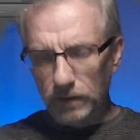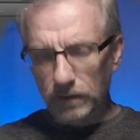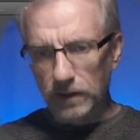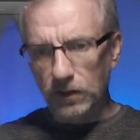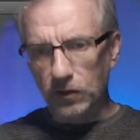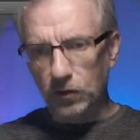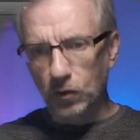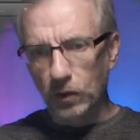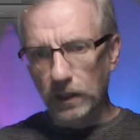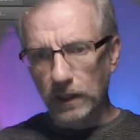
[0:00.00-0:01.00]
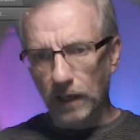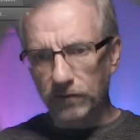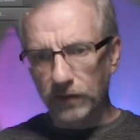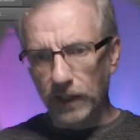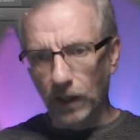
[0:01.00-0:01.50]
this is good
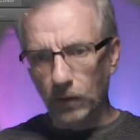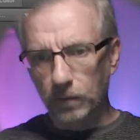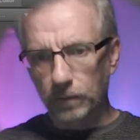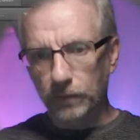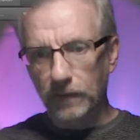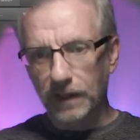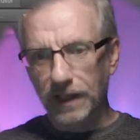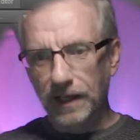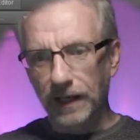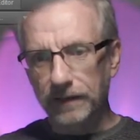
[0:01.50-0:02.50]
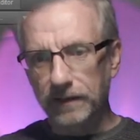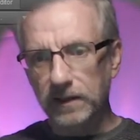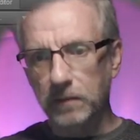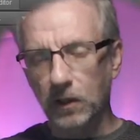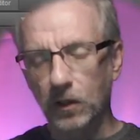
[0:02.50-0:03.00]
enough now. And this
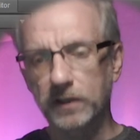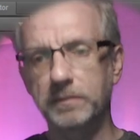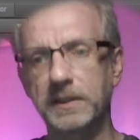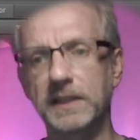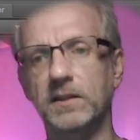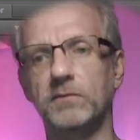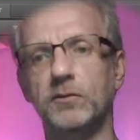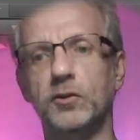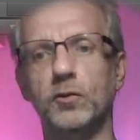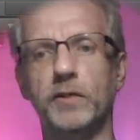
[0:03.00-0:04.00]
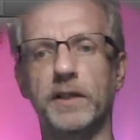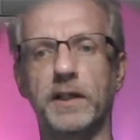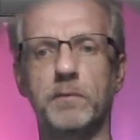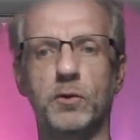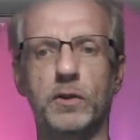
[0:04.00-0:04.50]
is my awesome piece of jewelry that
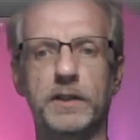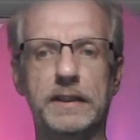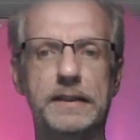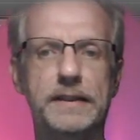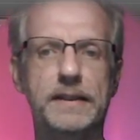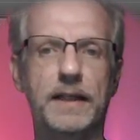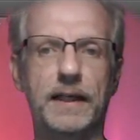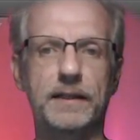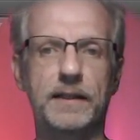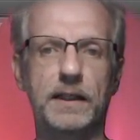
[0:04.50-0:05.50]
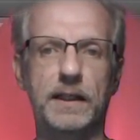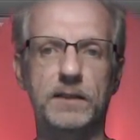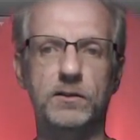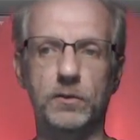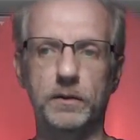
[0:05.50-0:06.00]
I brought in and I'd
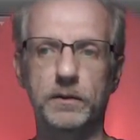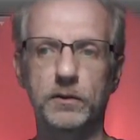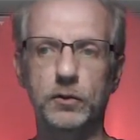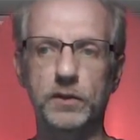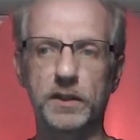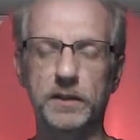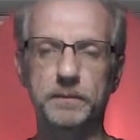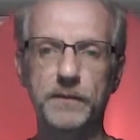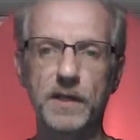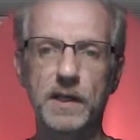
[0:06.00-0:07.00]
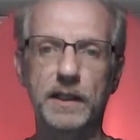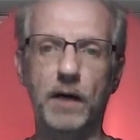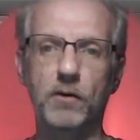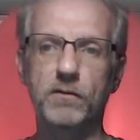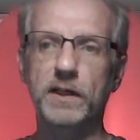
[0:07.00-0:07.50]
like to use it.
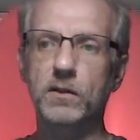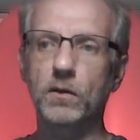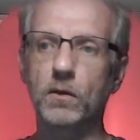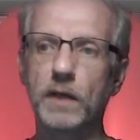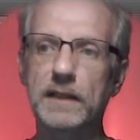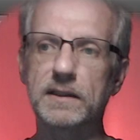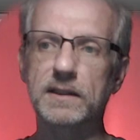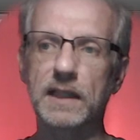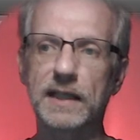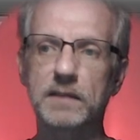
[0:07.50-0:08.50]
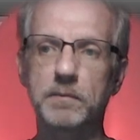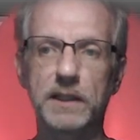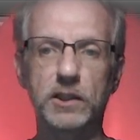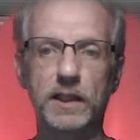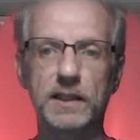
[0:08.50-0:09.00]
Now, if I go and select my
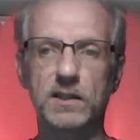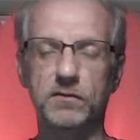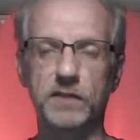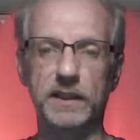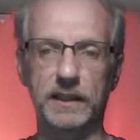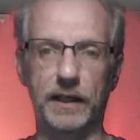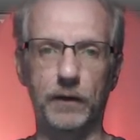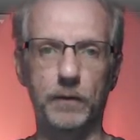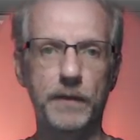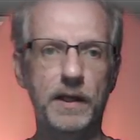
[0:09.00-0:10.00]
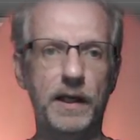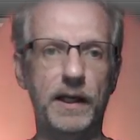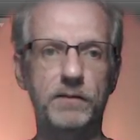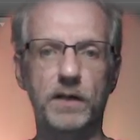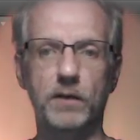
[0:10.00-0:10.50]
Genesis figure now,
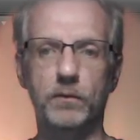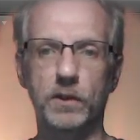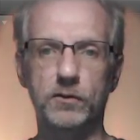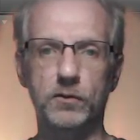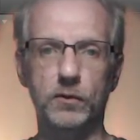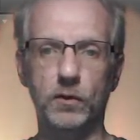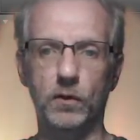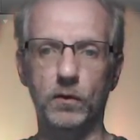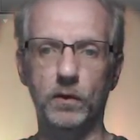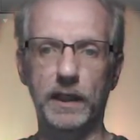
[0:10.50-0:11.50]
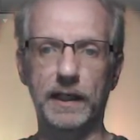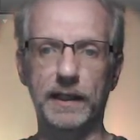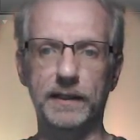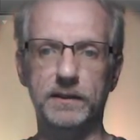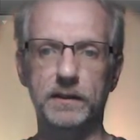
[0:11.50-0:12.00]
and if I were to go
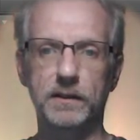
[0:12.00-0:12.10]
and